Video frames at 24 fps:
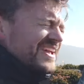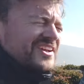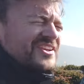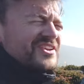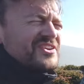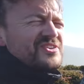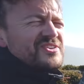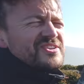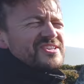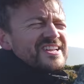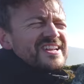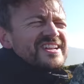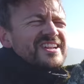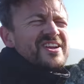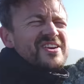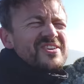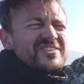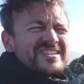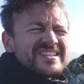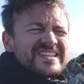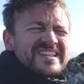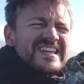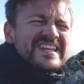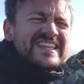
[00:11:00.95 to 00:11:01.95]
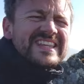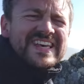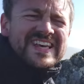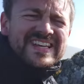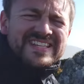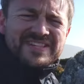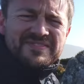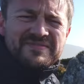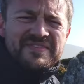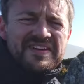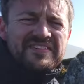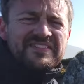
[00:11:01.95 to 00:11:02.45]
usually don't see
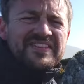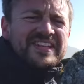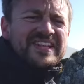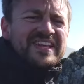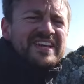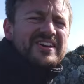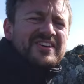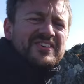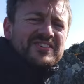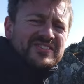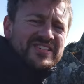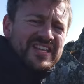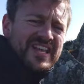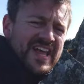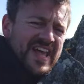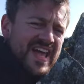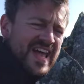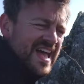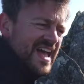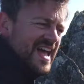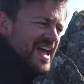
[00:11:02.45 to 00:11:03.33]
this in my videos.